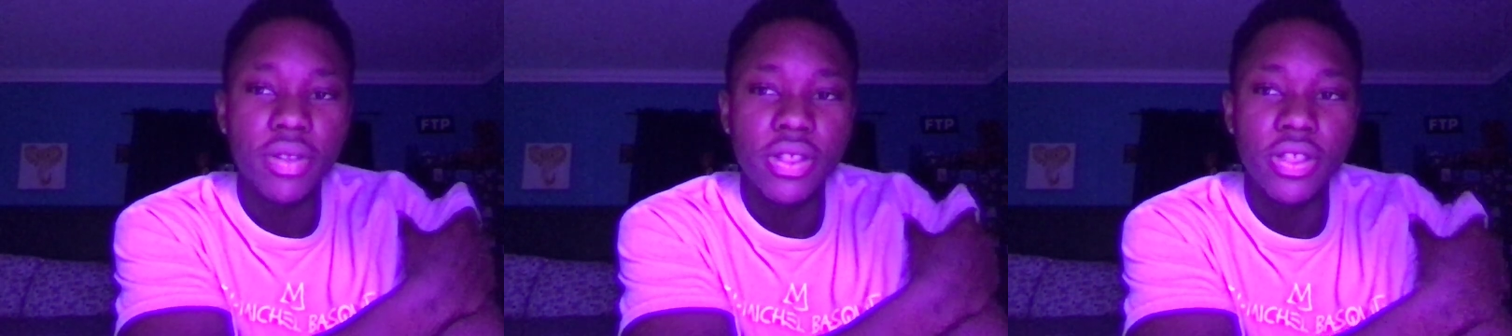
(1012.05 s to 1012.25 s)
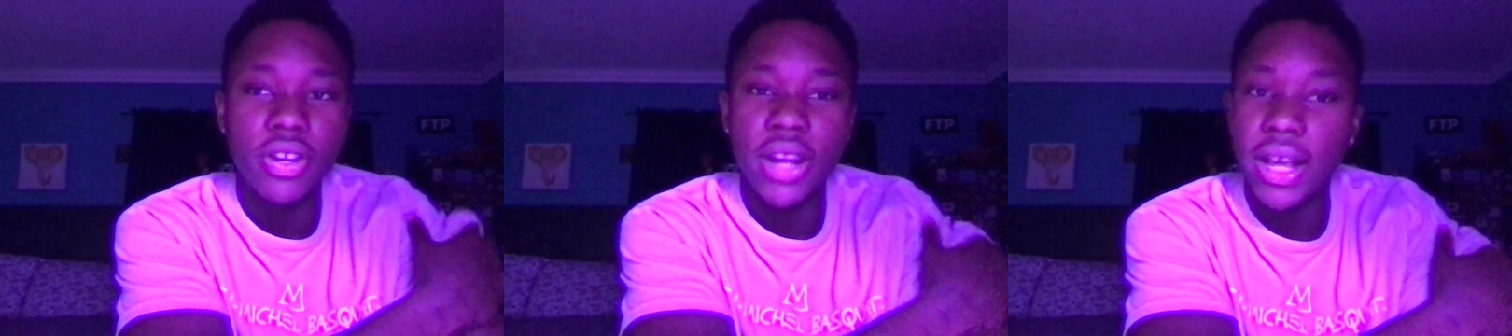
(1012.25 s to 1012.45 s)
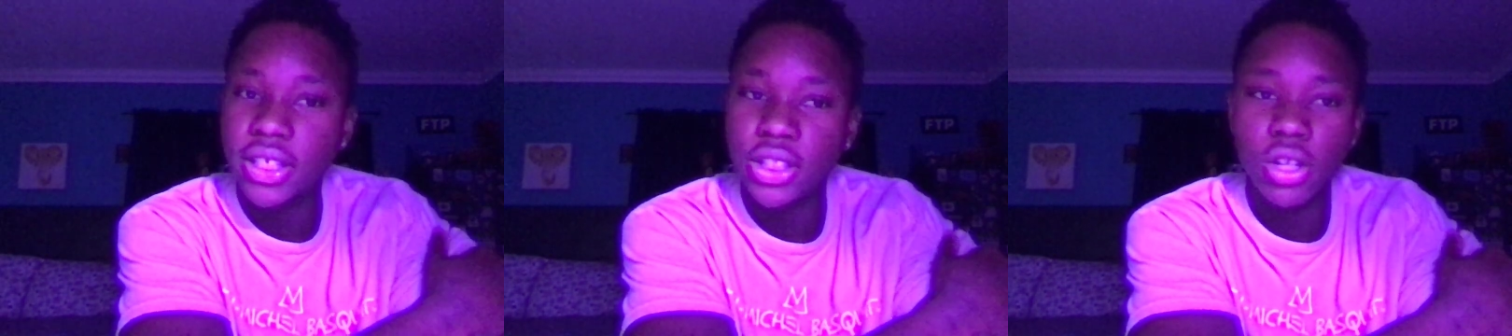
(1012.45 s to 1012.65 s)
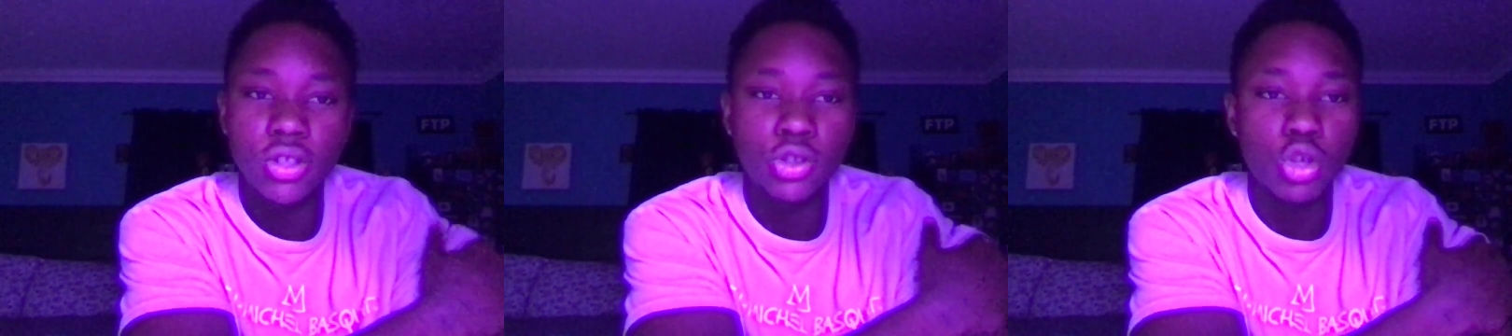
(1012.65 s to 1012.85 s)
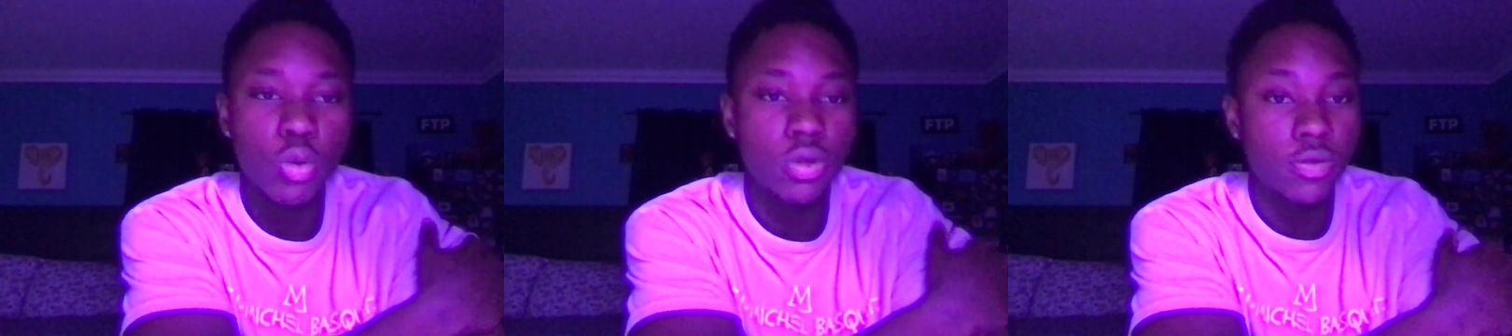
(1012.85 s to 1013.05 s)
The next nearest
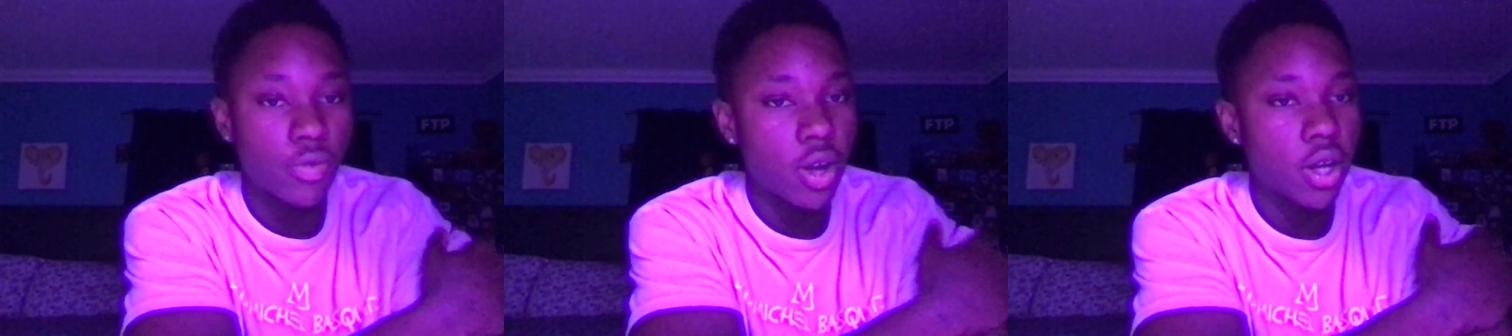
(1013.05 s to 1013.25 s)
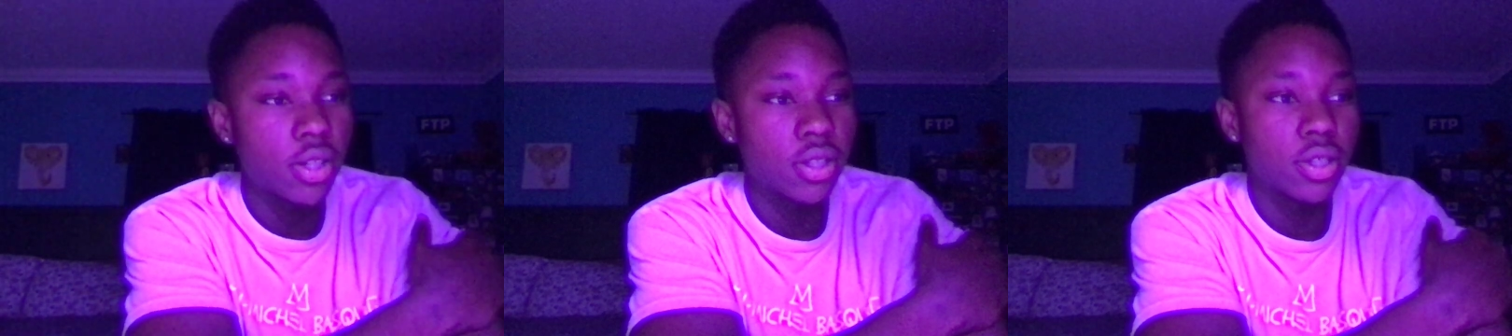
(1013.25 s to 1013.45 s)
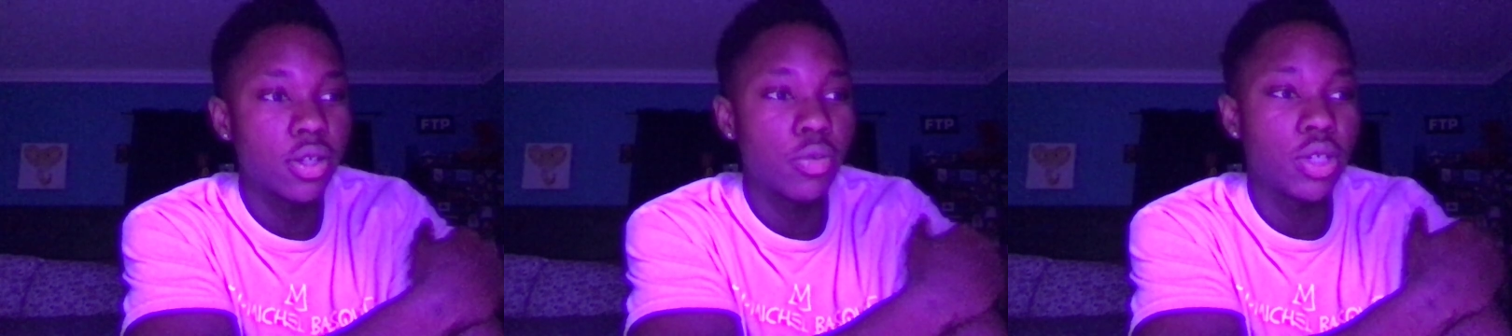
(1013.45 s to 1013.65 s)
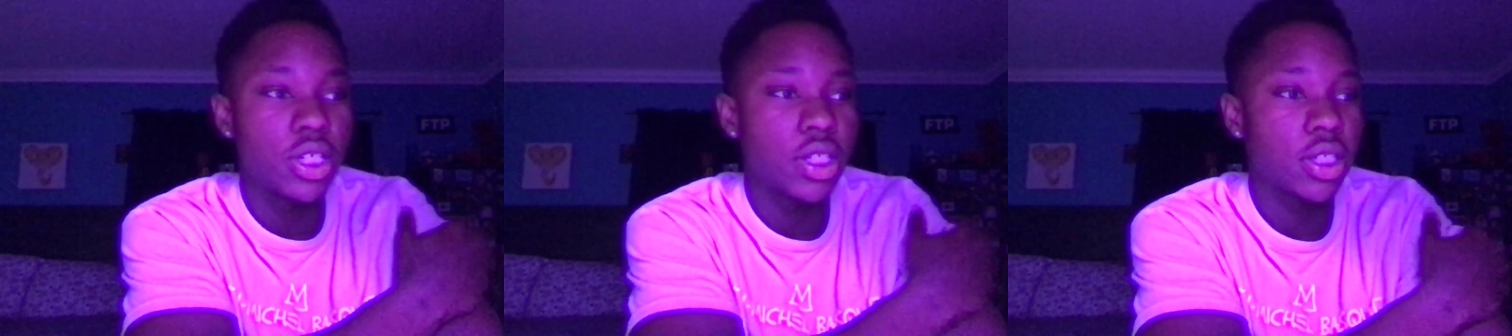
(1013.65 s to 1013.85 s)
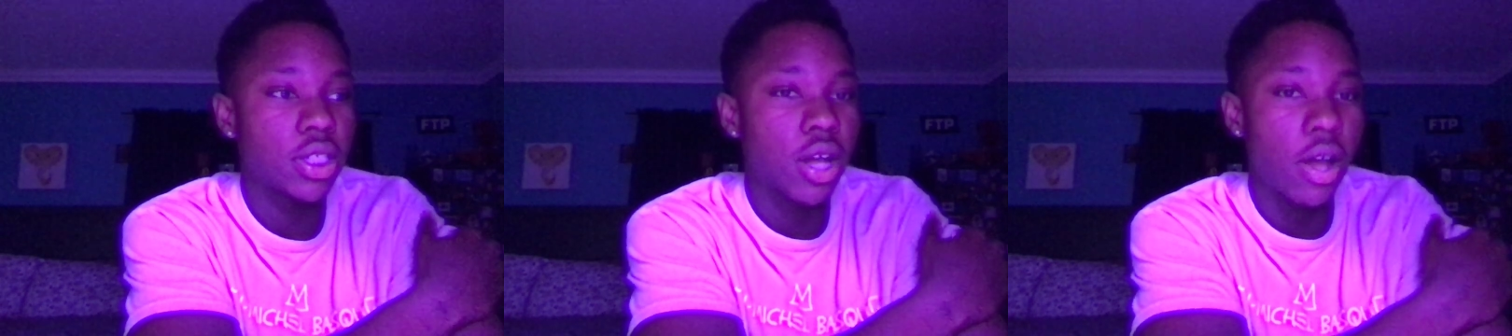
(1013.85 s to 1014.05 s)
store was Vons, which
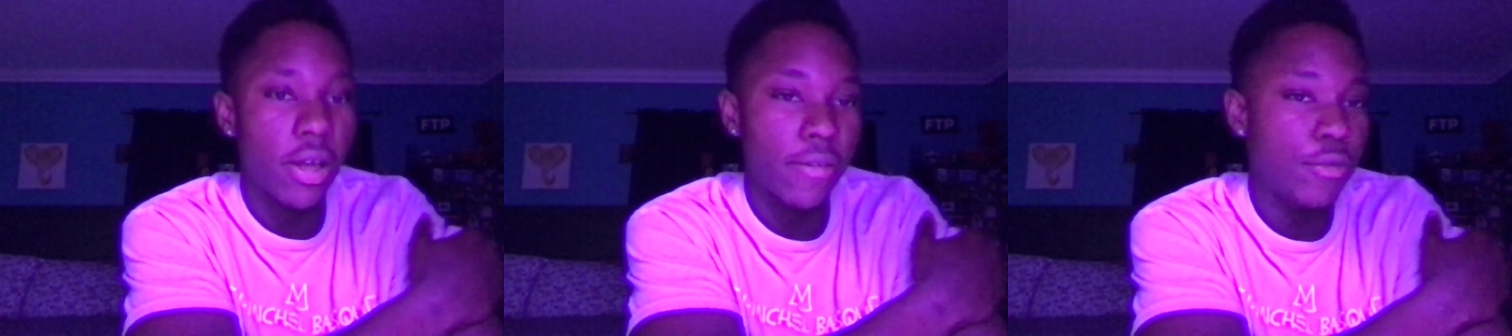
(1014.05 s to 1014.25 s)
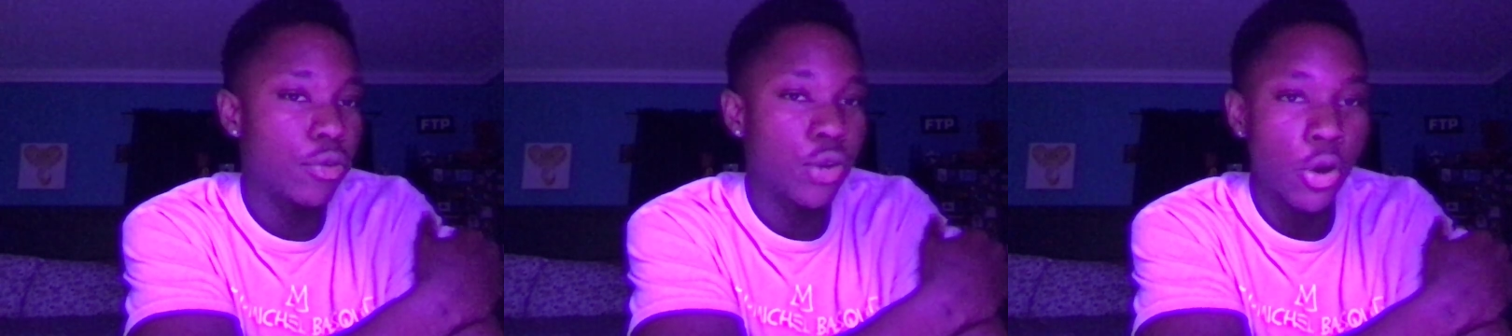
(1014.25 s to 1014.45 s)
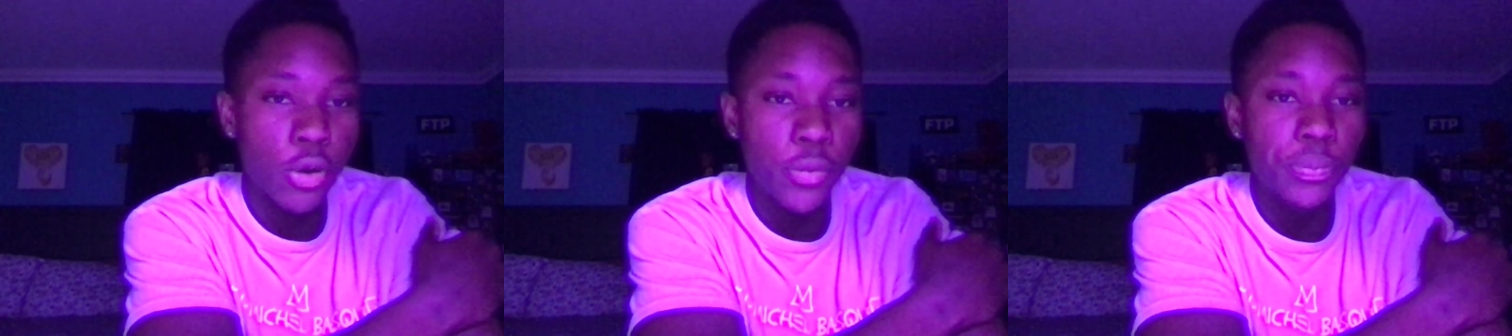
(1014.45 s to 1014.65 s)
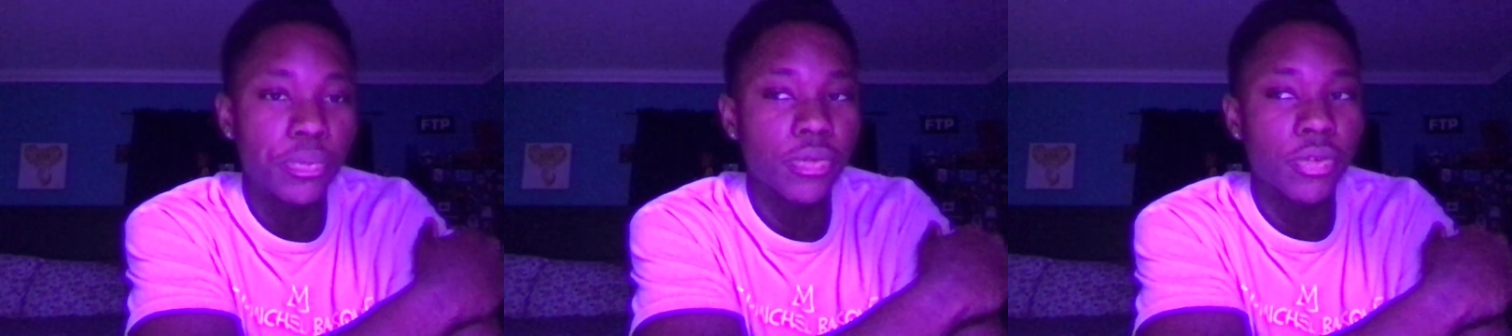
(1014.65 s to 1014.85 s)
is if you know,